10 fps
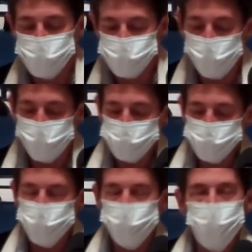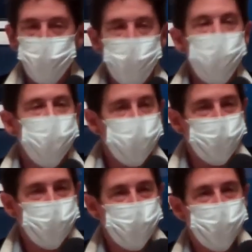And so what I will
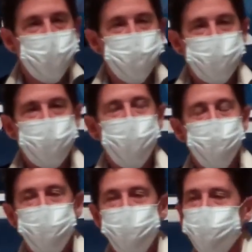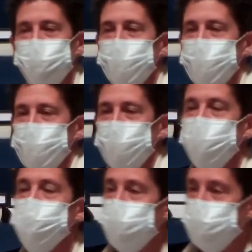tell you is that I made
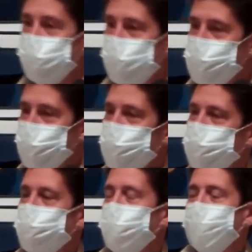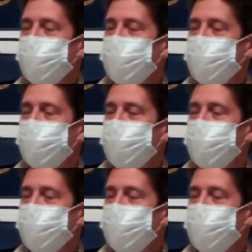a commitment to myself,